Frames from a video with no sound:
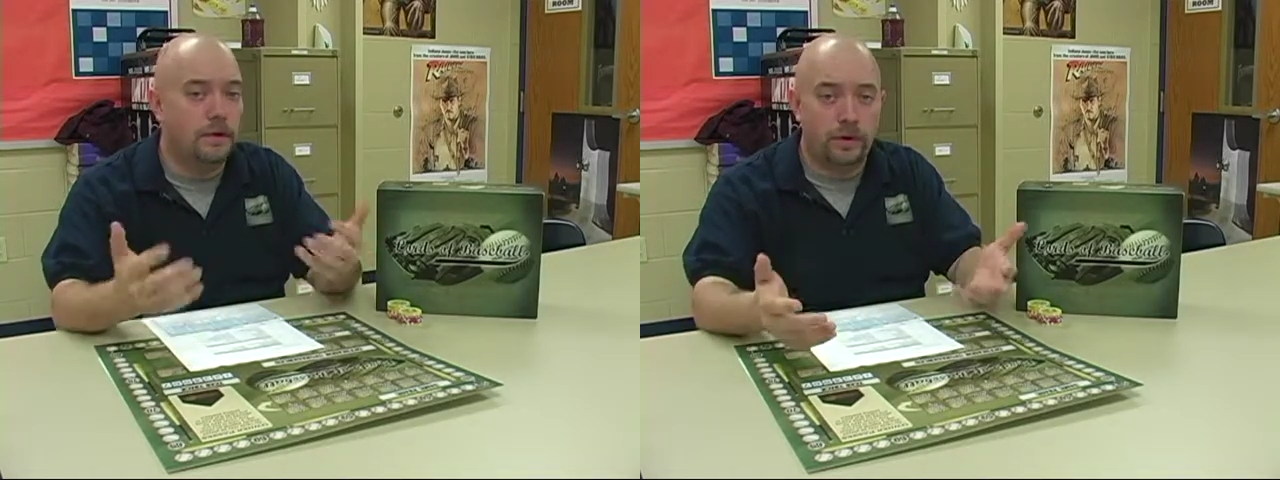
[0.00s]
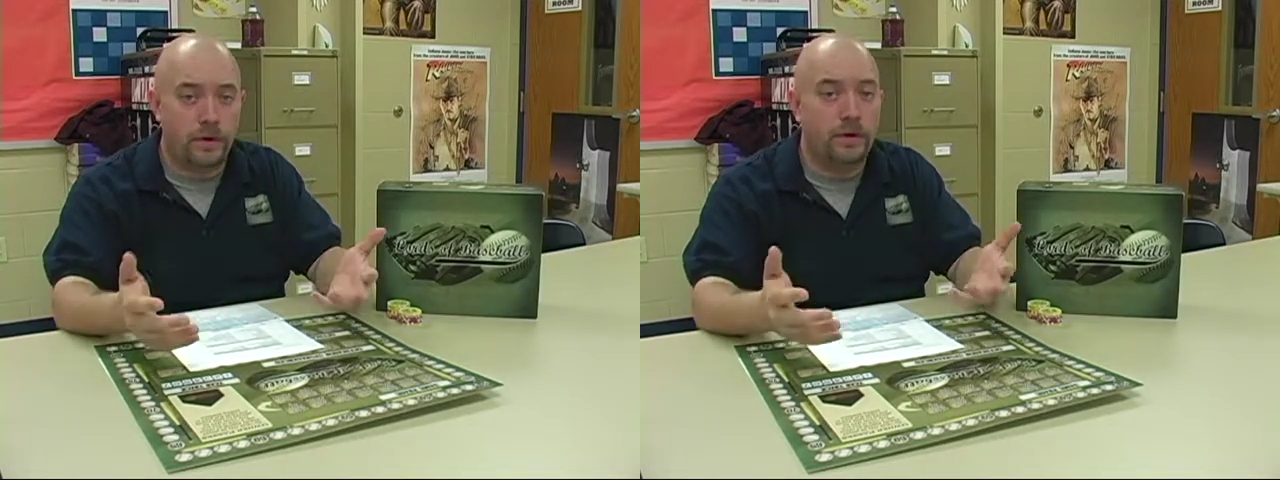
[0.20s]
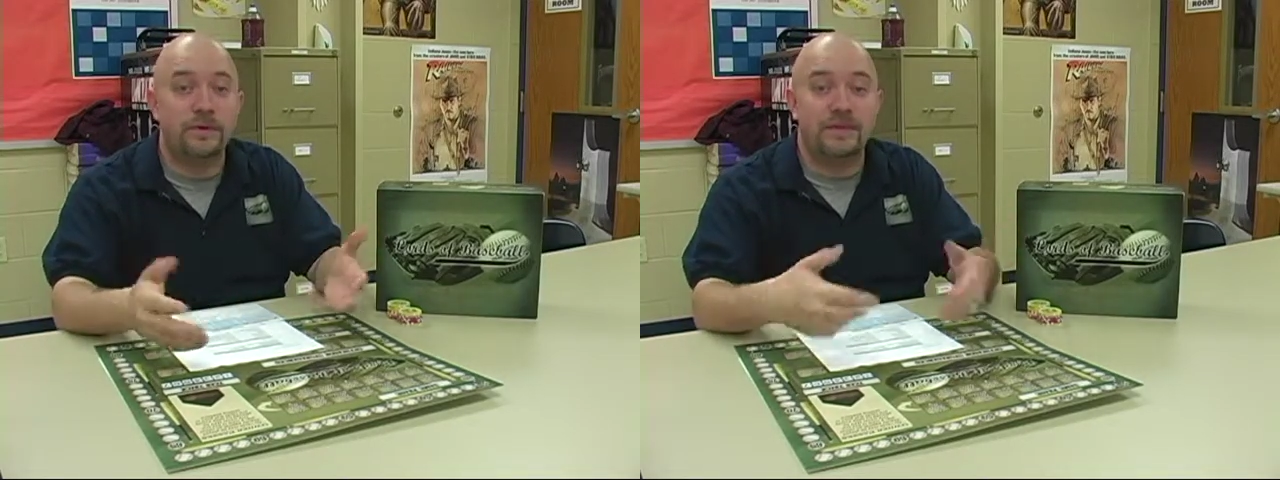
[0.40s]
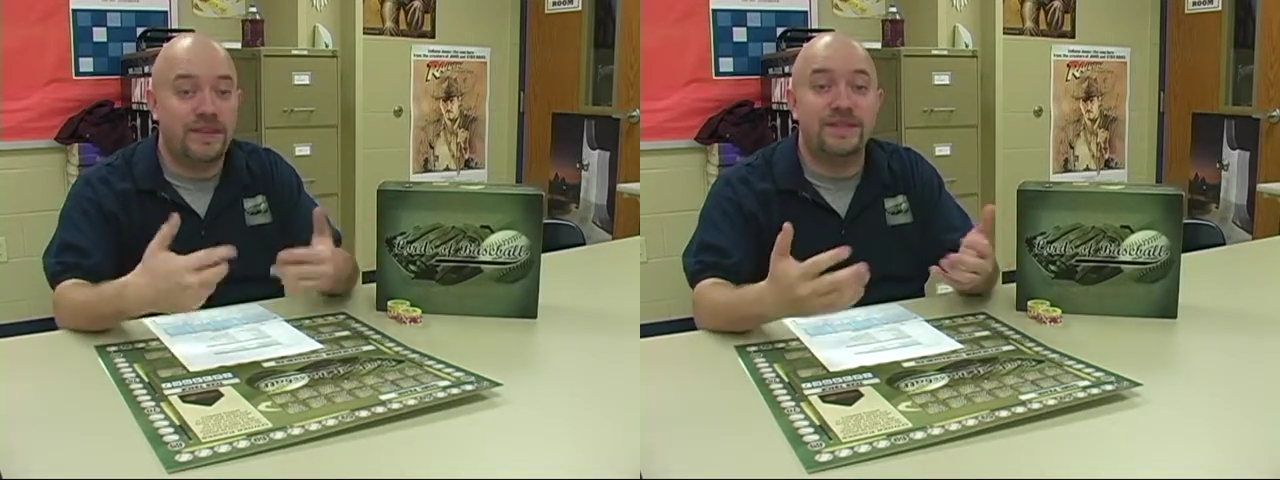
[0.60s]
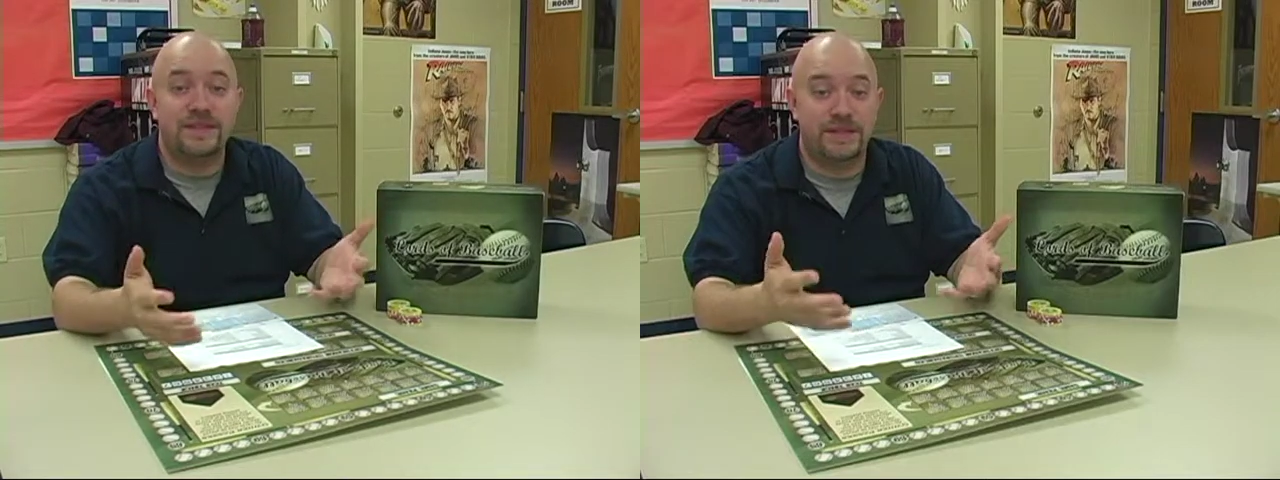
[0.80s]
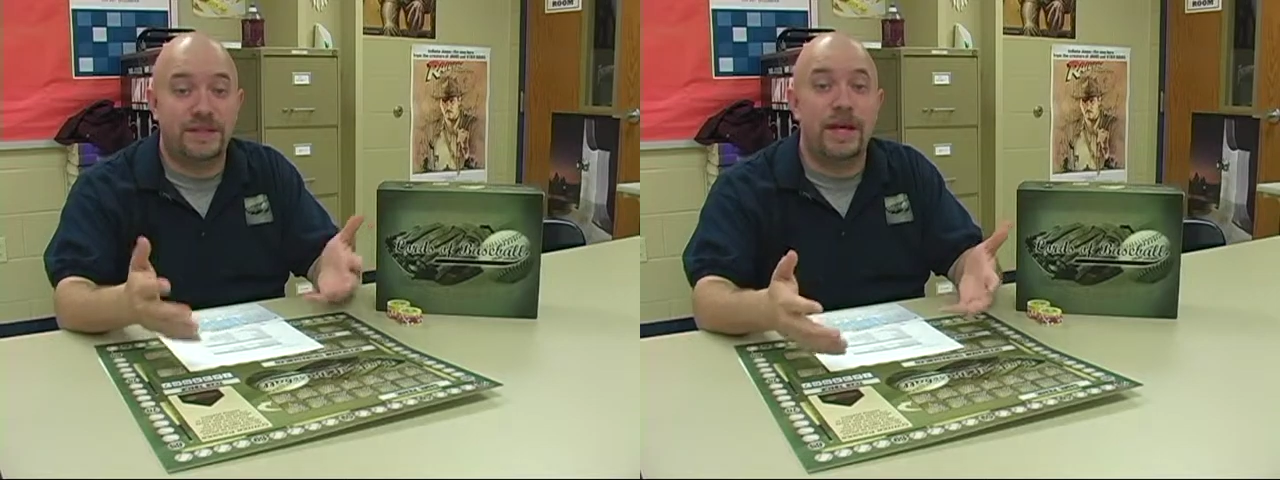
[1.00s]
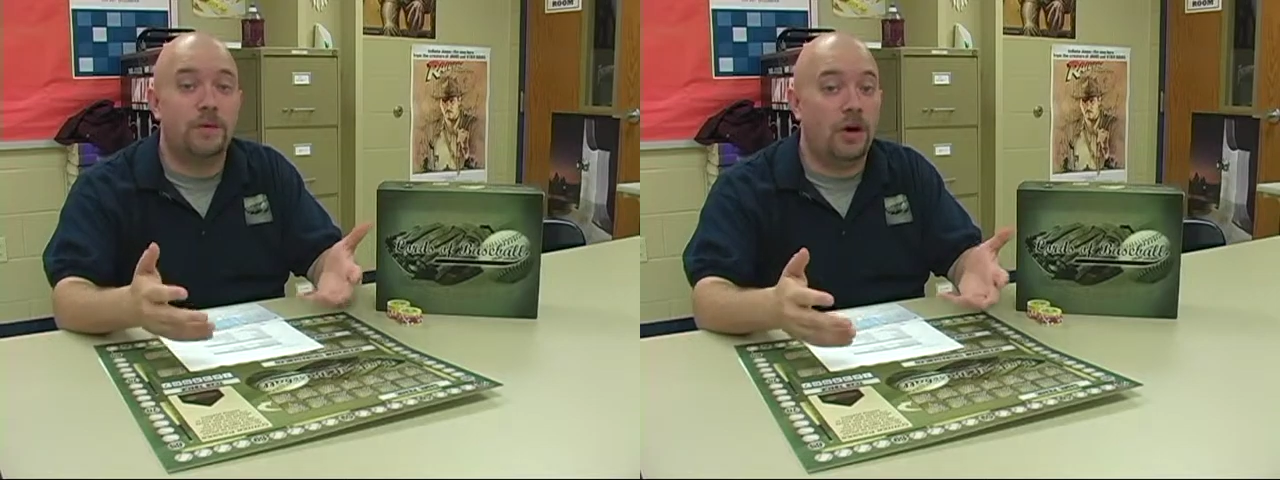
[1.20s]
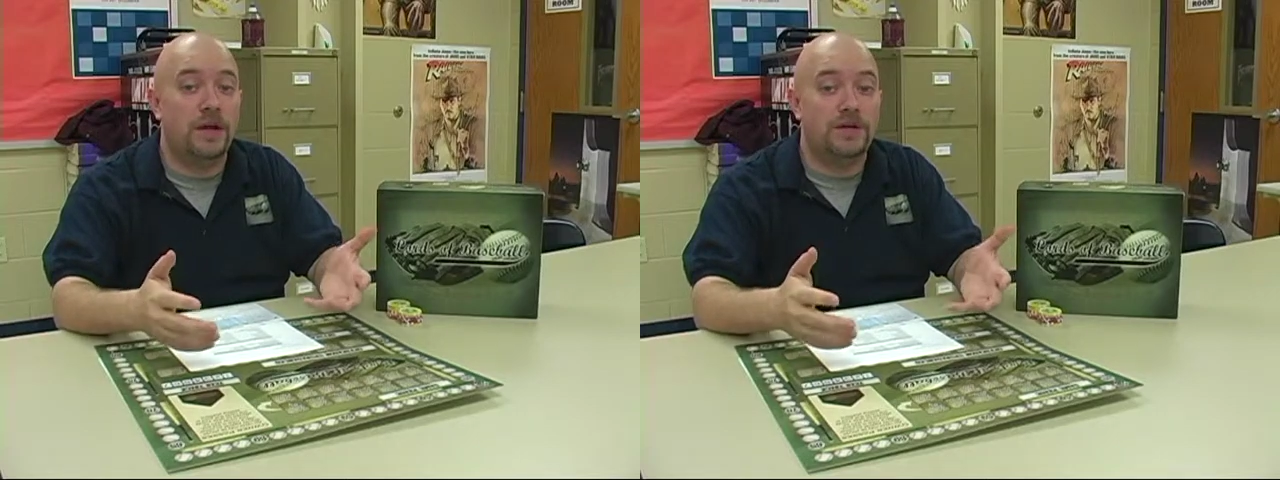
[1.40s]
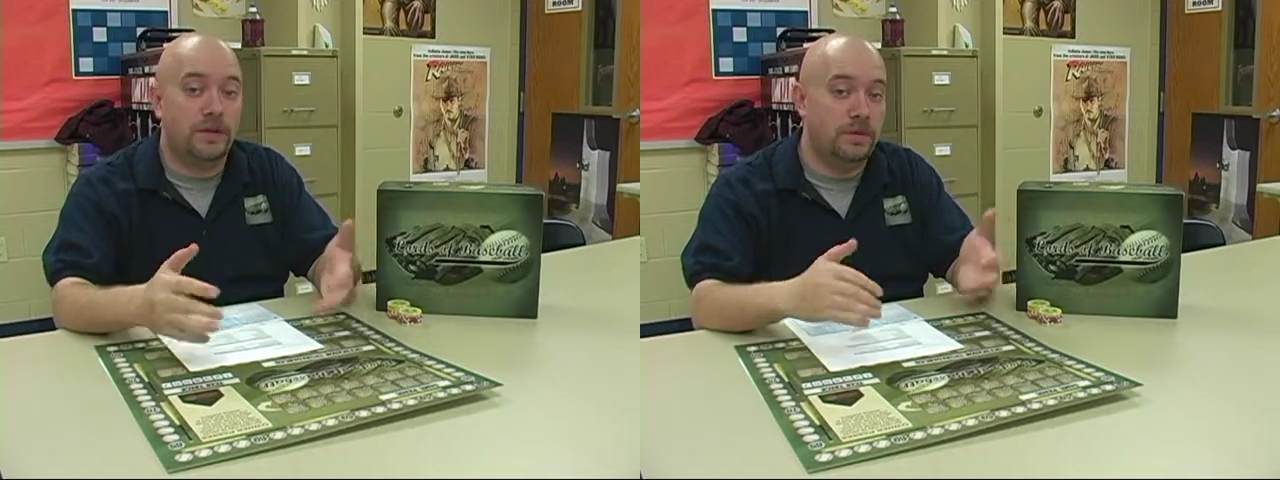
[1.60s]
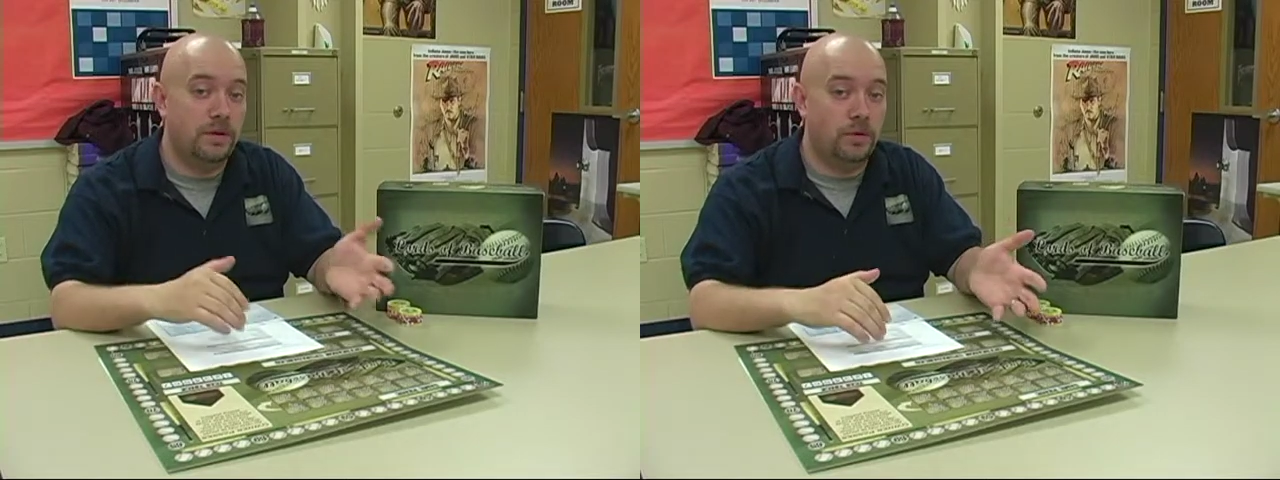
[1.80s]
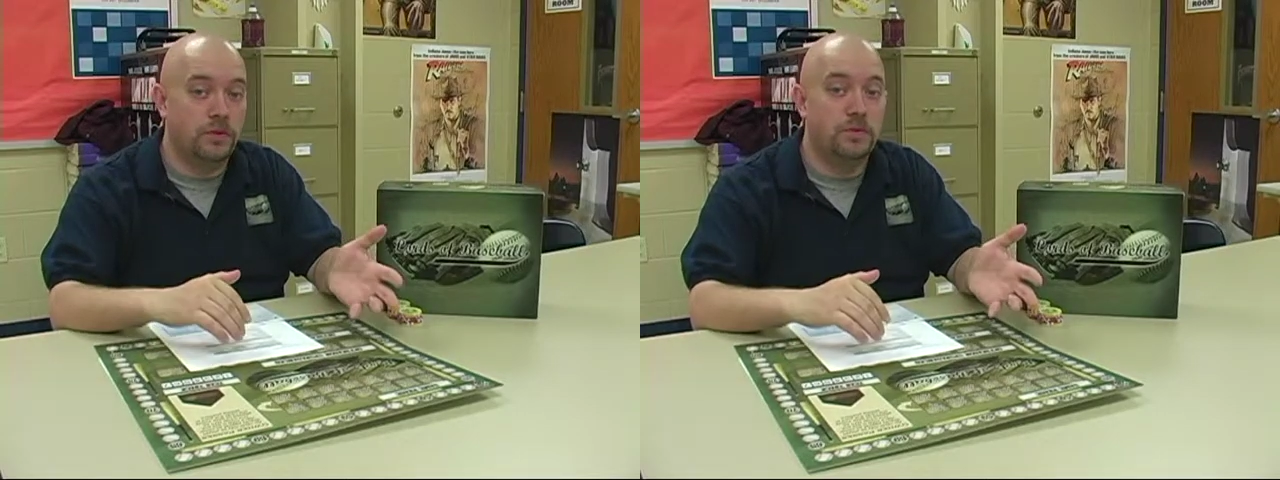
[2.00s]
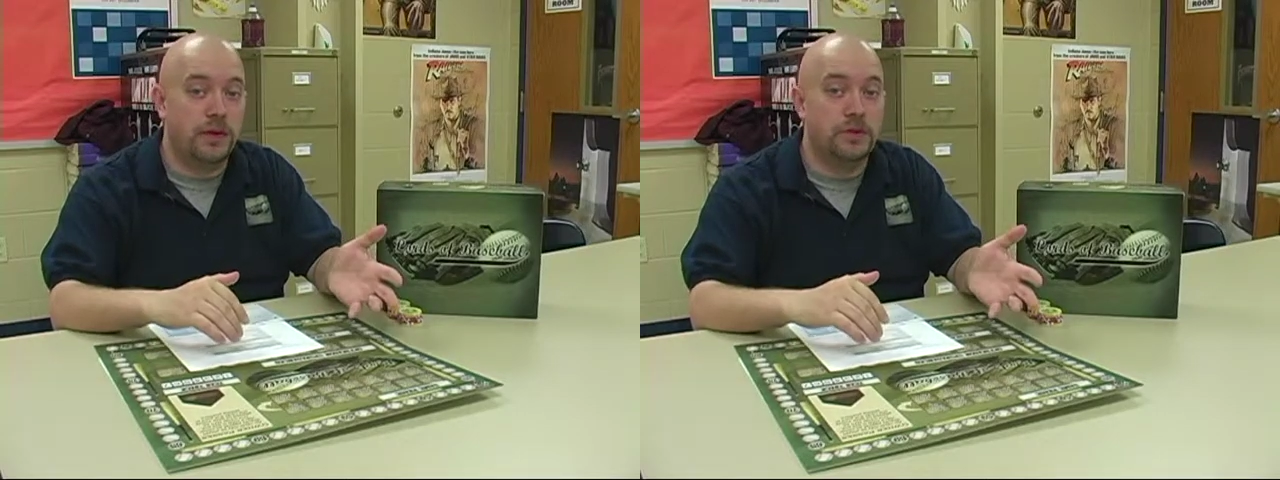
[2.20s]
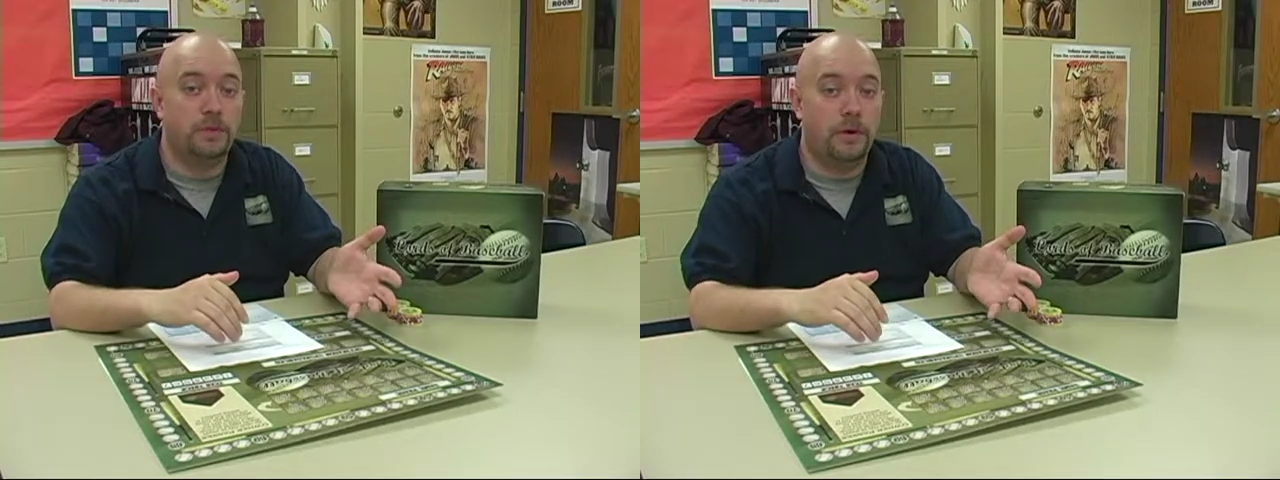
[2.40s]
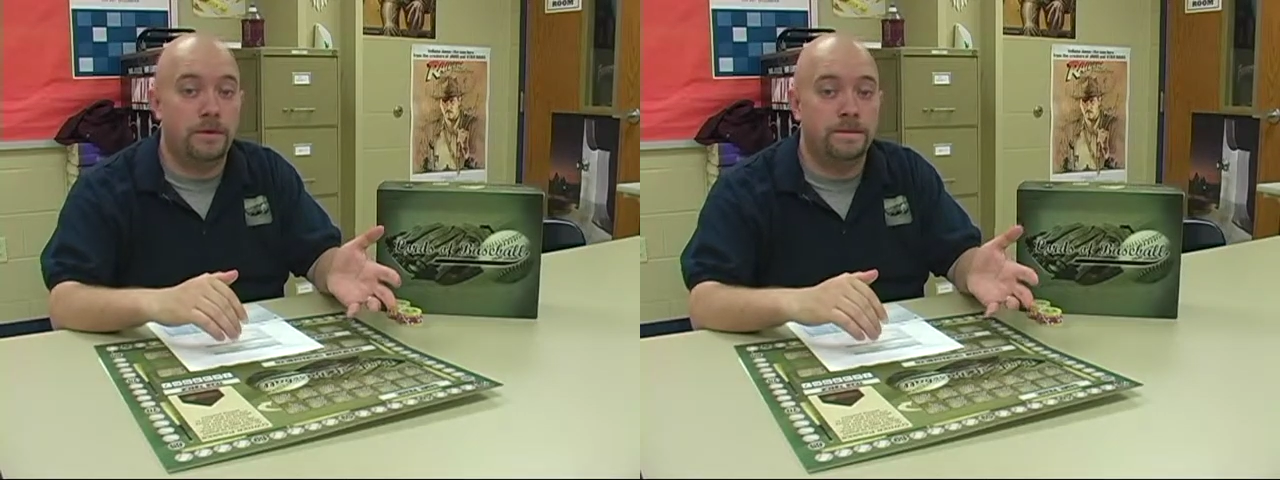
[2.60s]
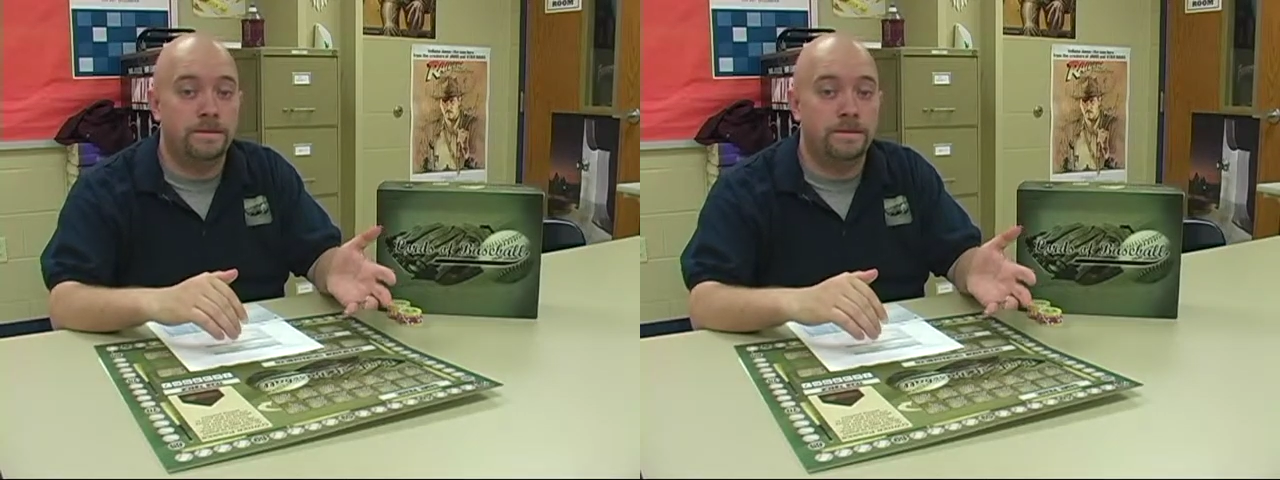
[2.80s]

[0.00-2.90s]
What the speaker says: Well, it's the same concept in Lords of Baseball.